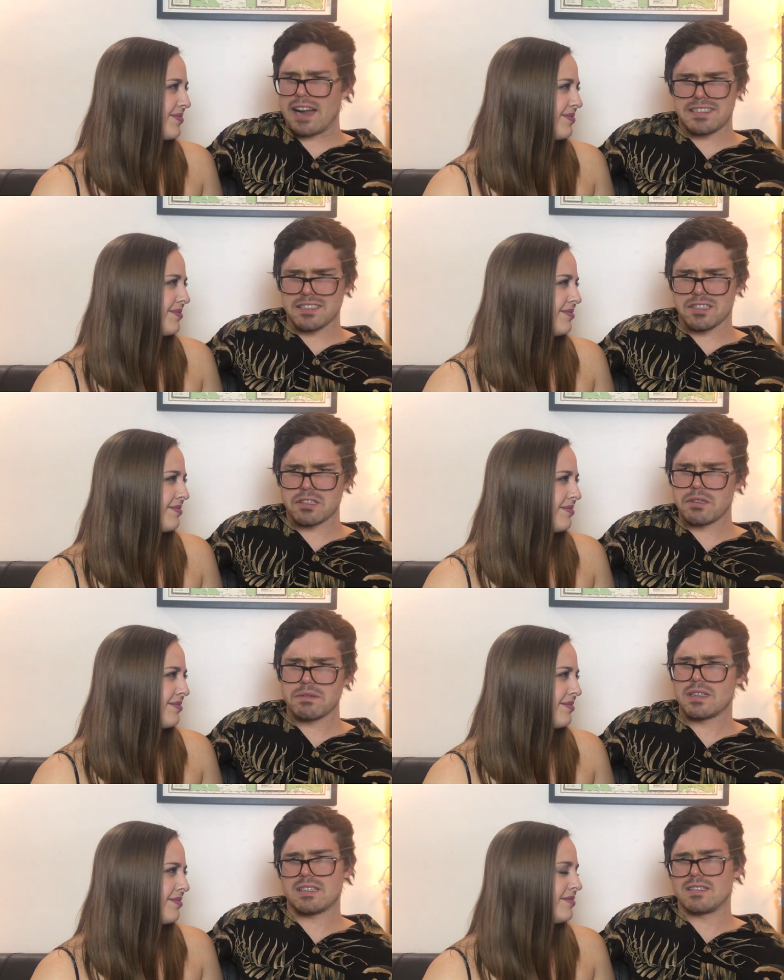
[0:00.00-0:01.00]
Speaker 1: I disagree
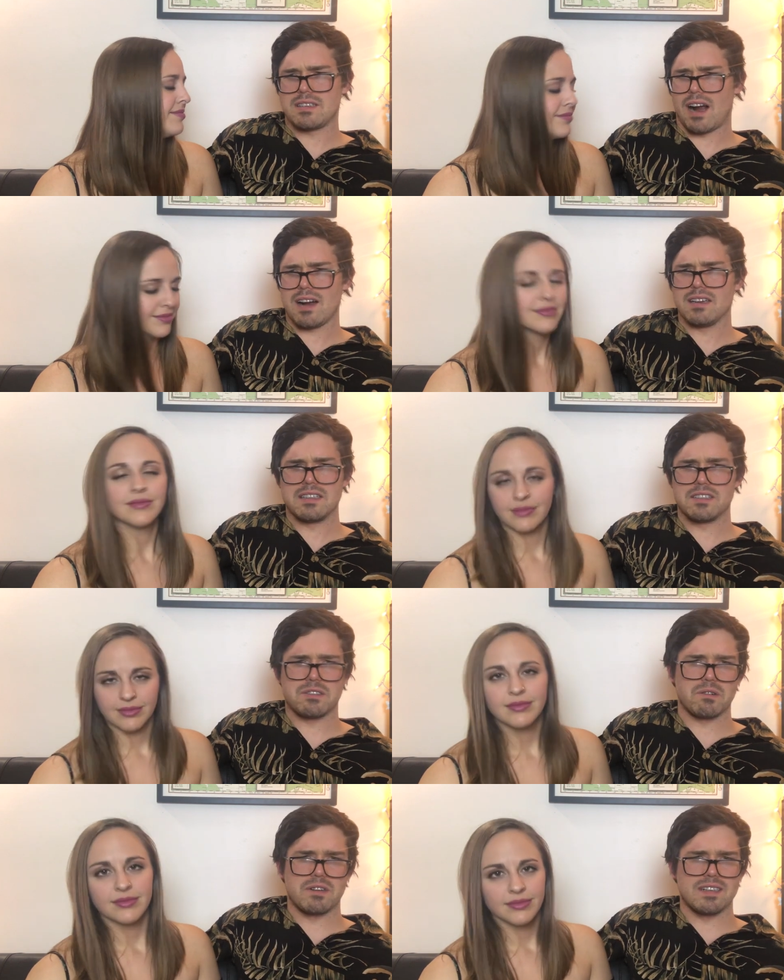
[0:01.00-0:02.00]
with this entirely
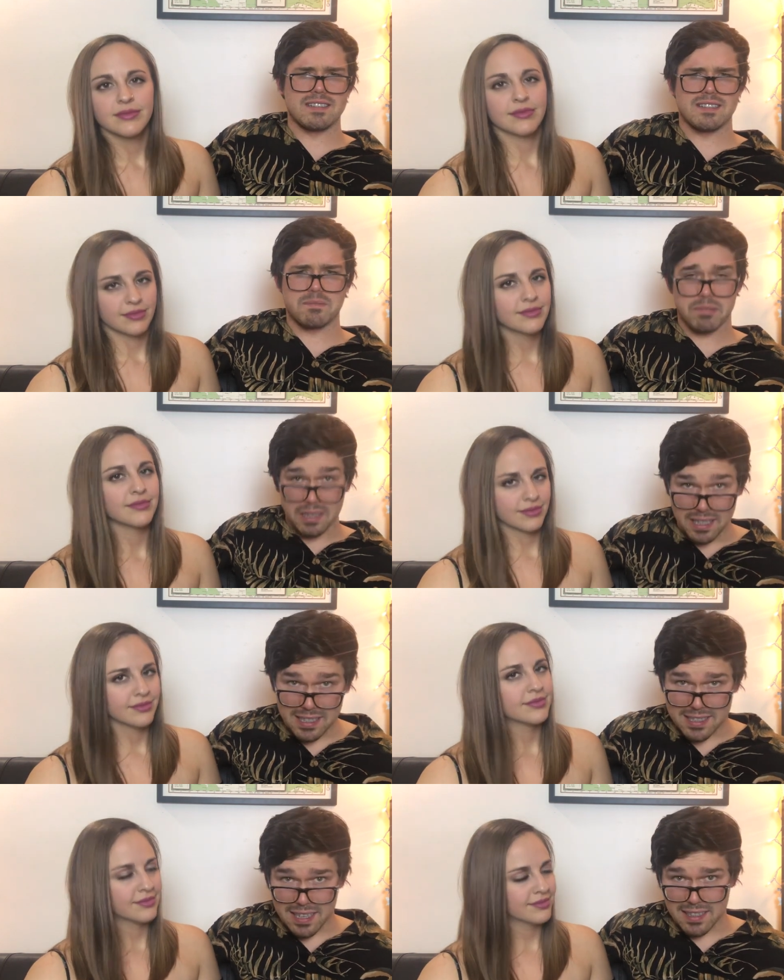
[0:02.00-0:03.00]
stories.
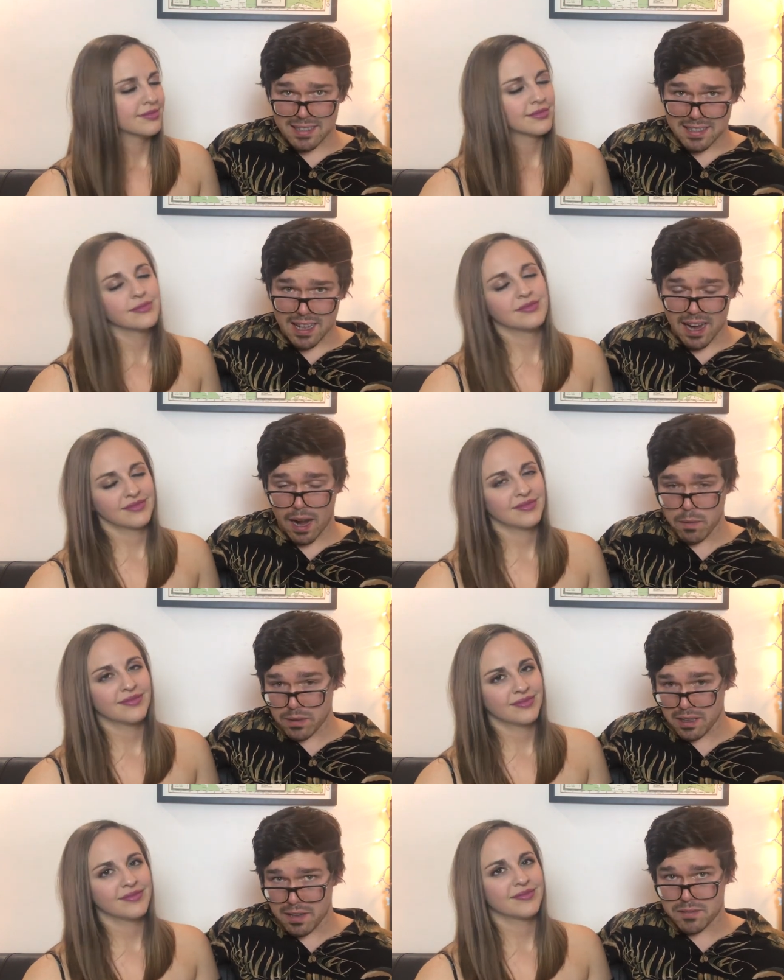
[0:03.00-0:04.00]
Please tell us that. I
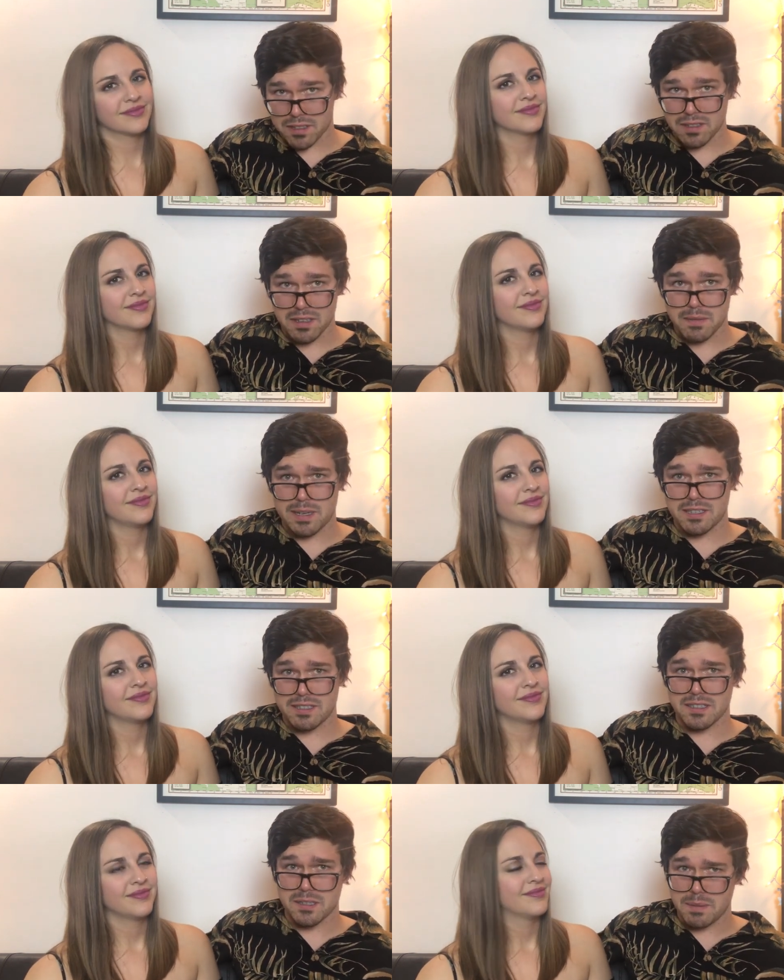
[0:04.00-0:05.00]
would love to learn about
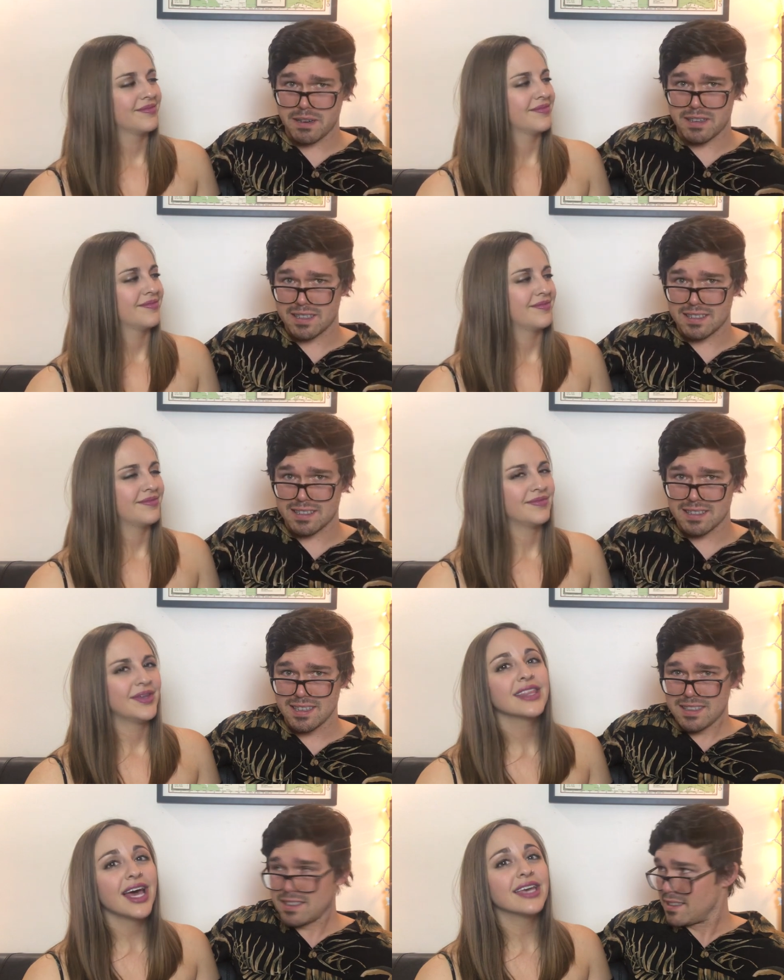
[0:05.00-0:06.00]
your experience
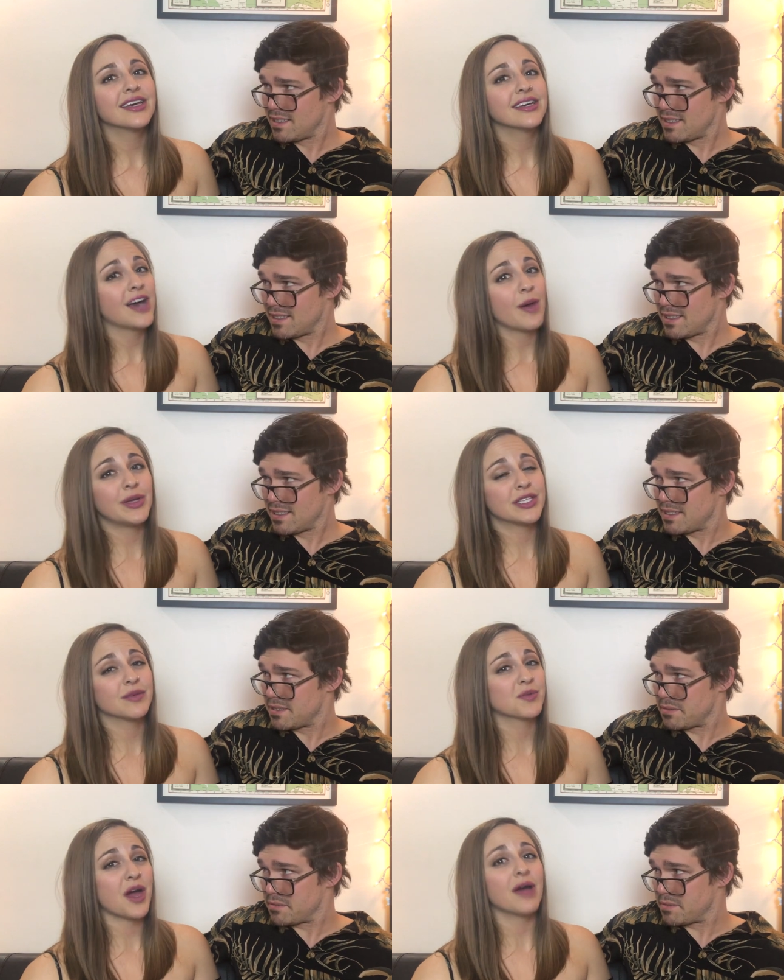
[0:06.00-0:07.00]
Speaker 2: like, comment,
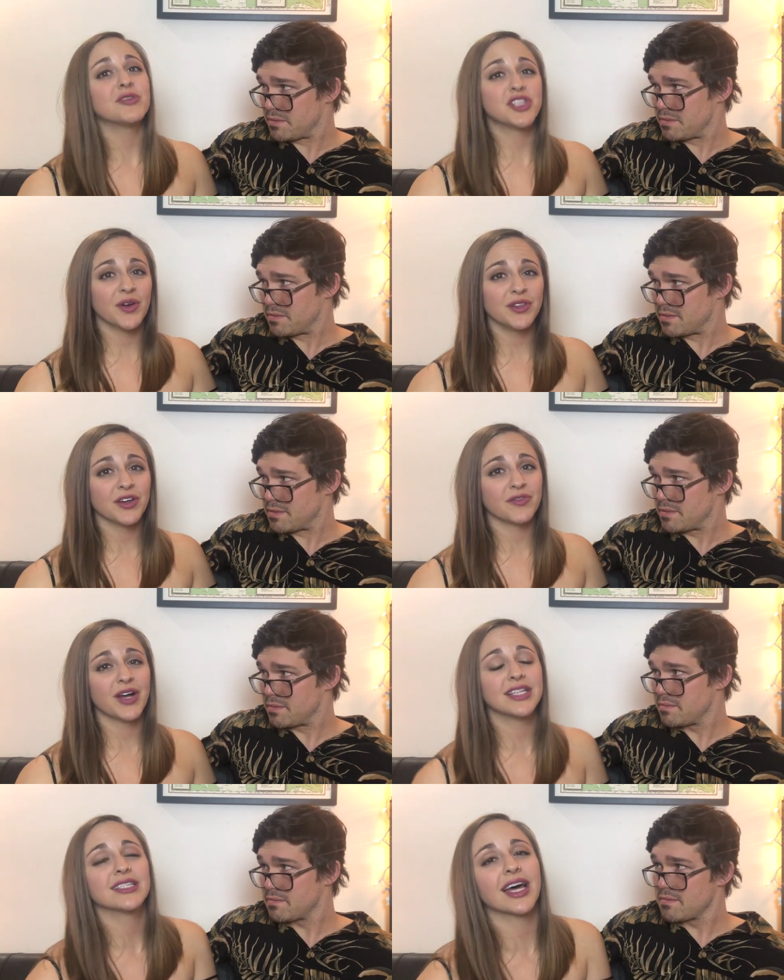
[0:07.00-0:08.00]
subscribe, share with your
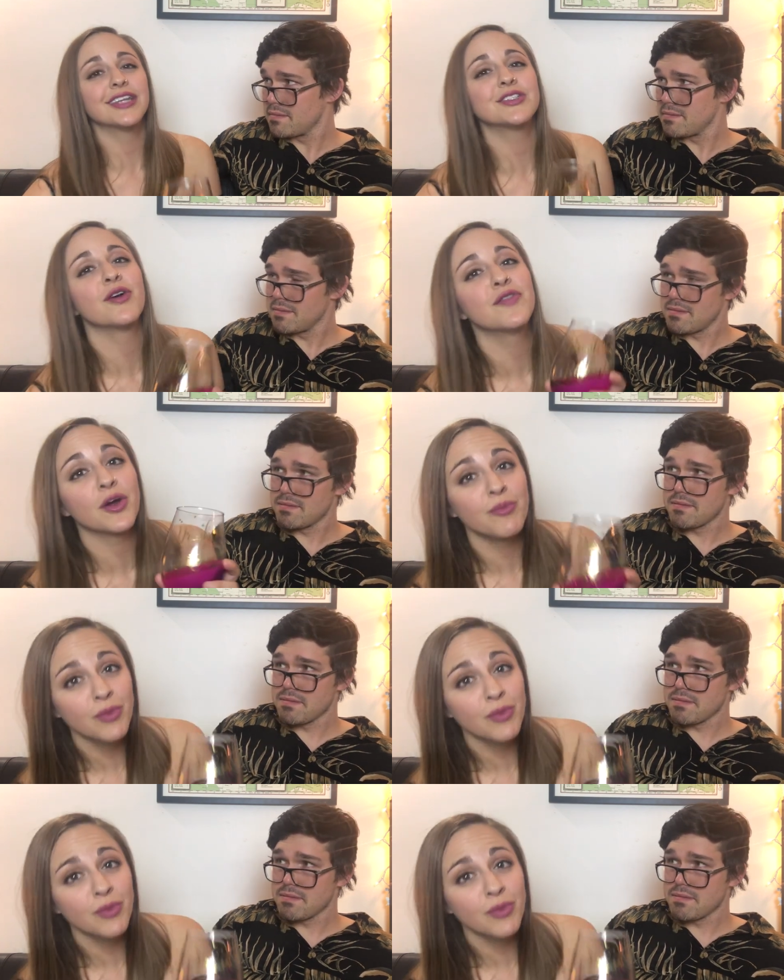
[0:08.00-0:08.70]
friends. Let us know if you're